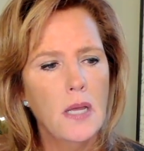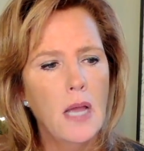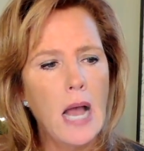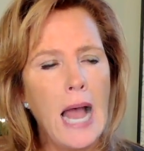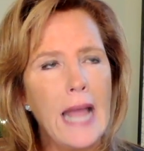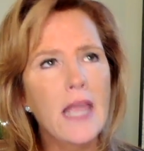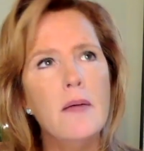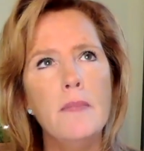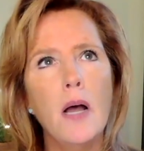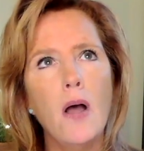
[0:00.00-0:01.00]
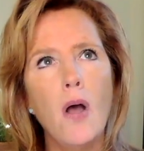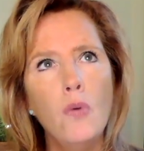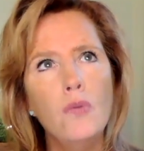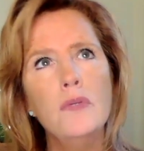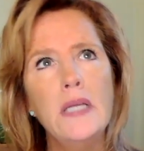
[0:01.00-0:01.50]
I am
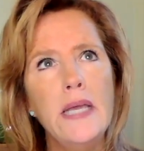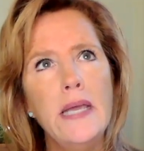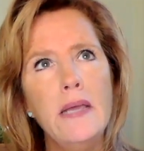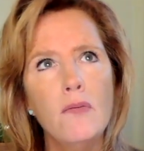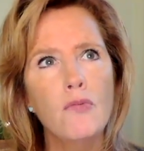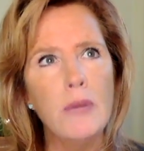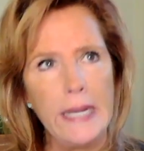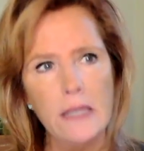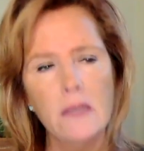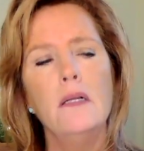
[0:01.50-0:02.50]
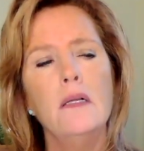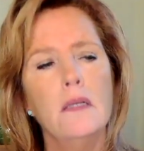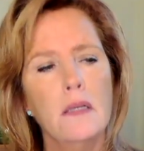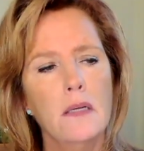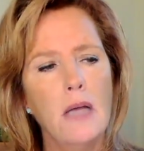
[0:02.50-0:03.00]
only real,
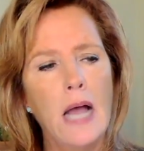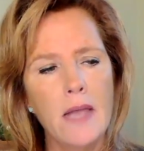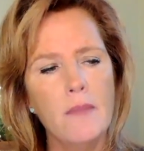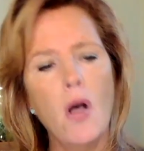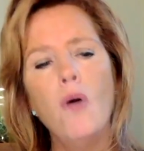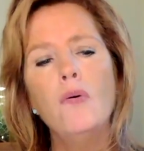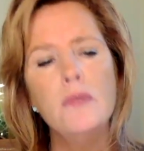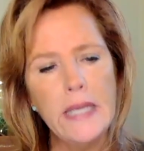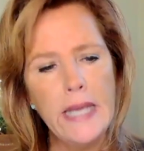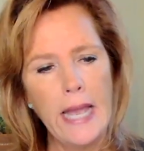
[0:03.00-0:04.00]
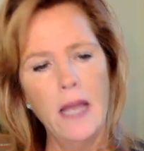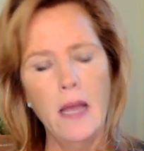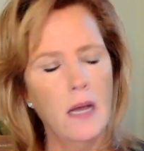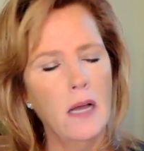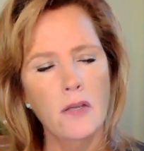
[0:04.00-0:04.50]
I am only
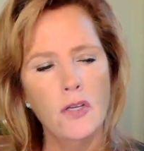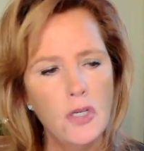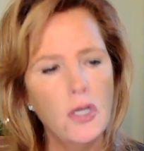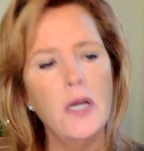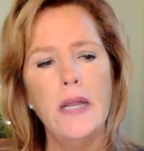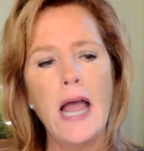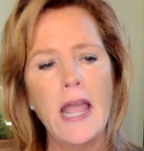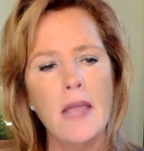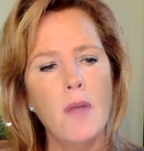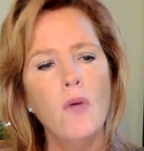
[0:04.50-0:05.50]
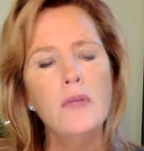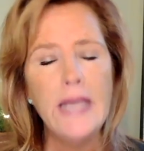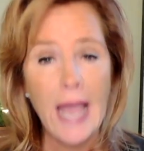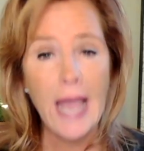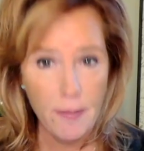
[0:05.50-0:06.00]
good, I am only
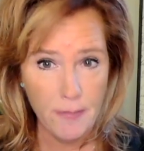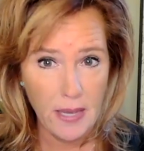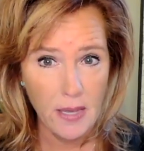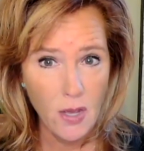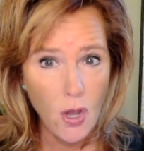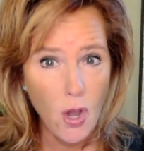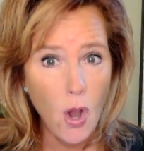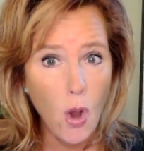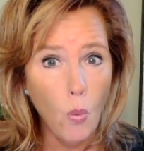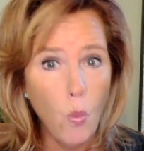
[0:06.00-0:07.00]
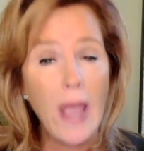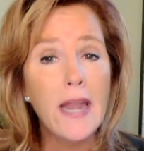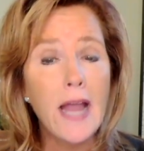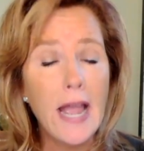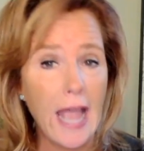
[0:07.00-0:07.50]
happy
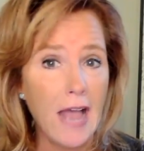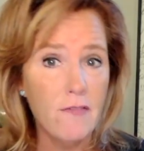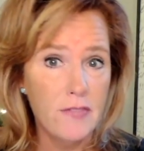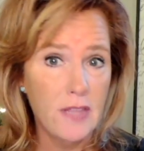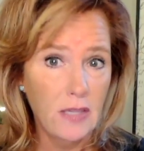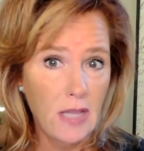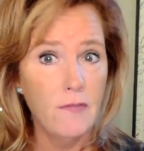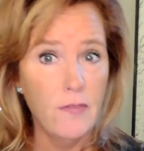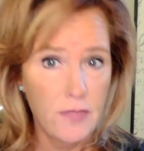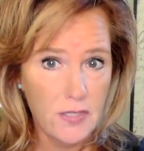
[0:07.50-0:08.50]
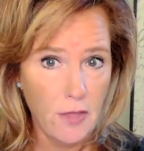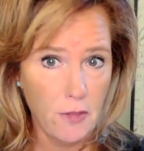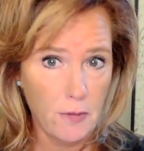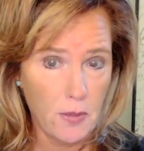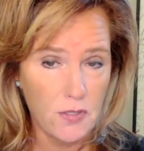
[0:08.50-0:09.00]
when I have the love of this other
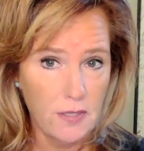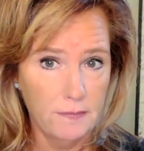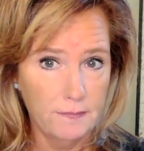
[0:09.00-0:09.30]
person.